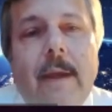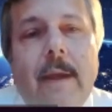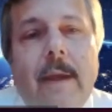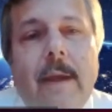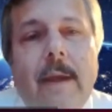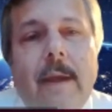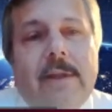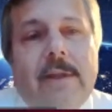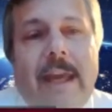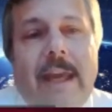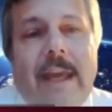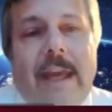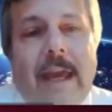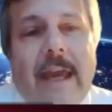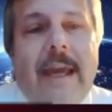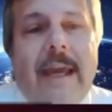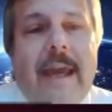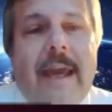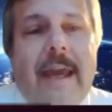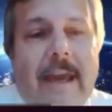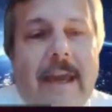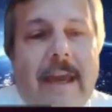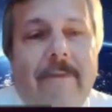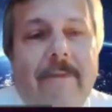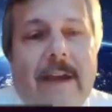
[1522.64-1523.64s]
So here
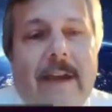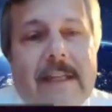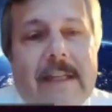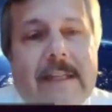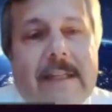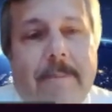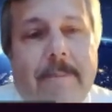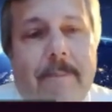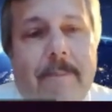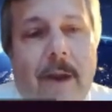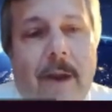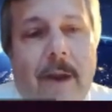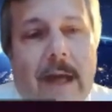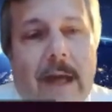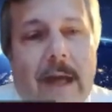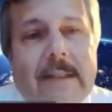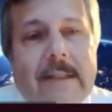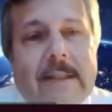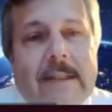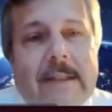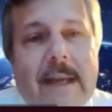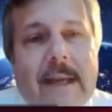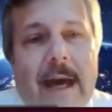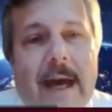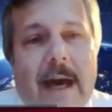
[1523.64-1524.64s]
again, there's a plot
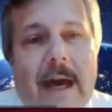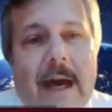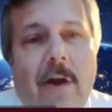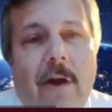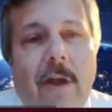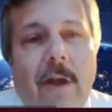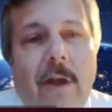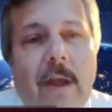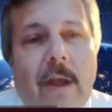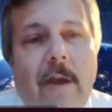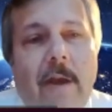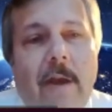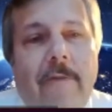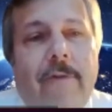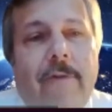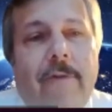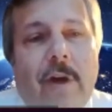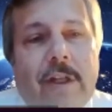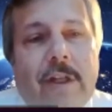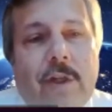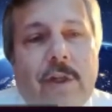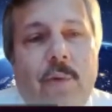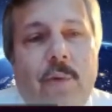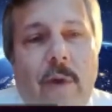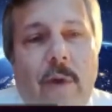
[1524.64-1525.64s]
now
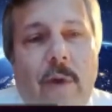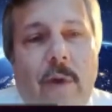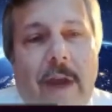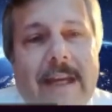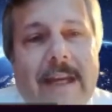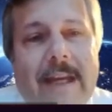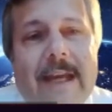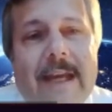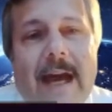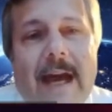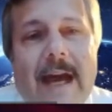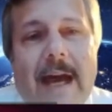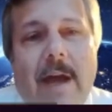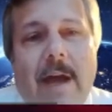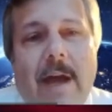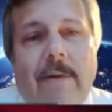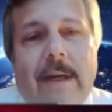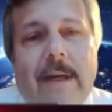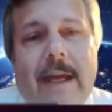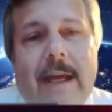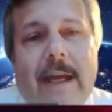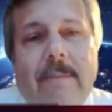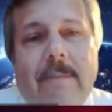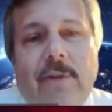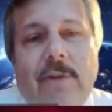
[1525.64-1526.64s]
for 20 iron
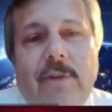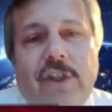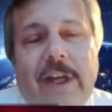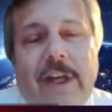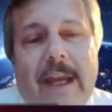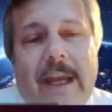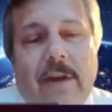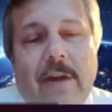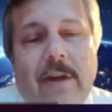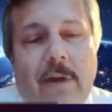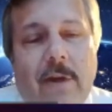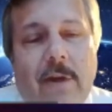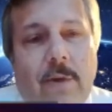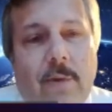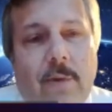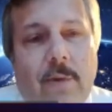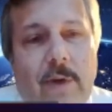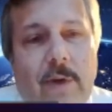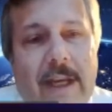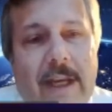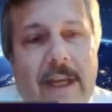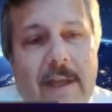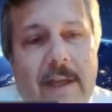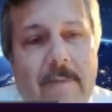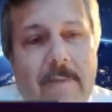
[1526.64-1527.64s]
atom chain on
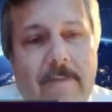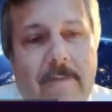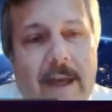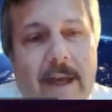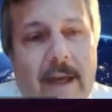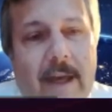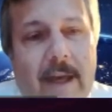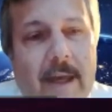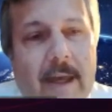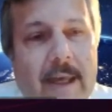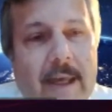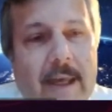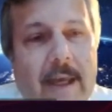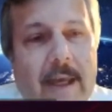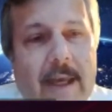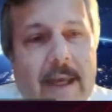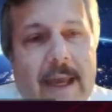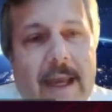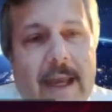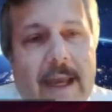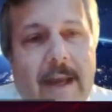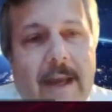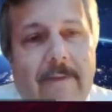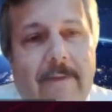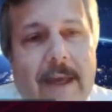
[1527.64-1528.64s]
rhenium, where here
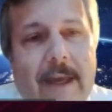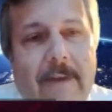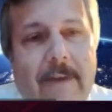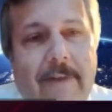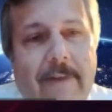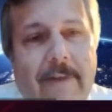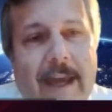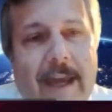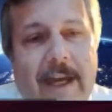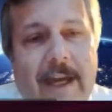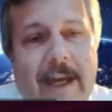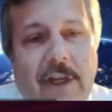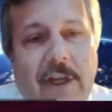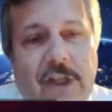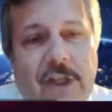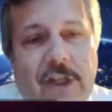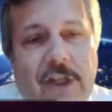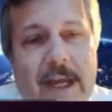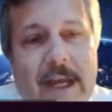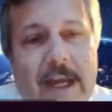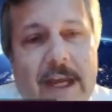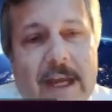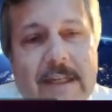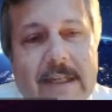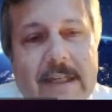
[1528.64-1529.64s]
again we have
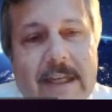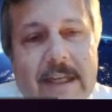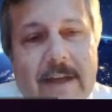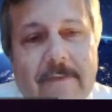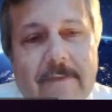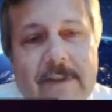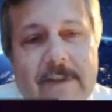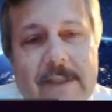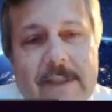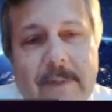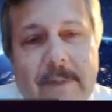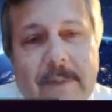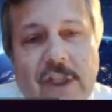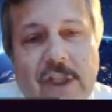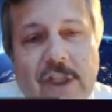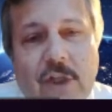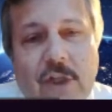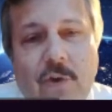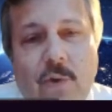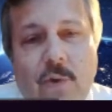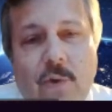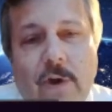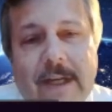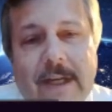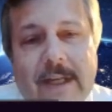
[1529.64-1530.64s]
energy and here the spatial
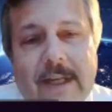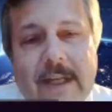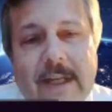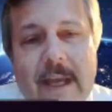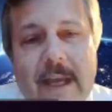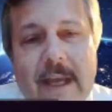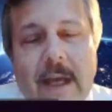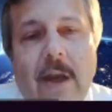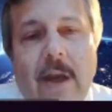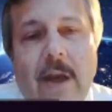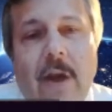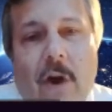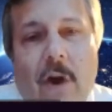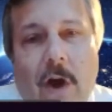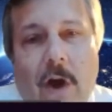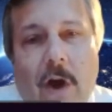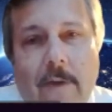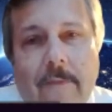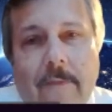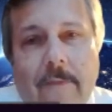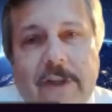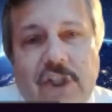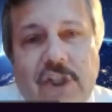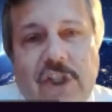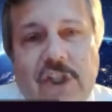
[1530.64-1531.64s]
coordinate
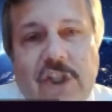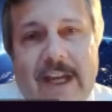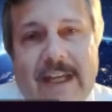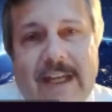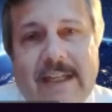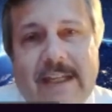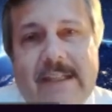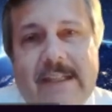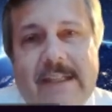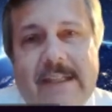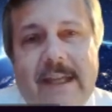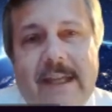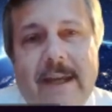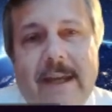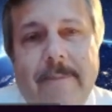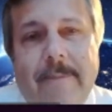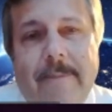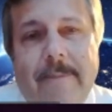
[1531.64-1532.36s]
along the chains here.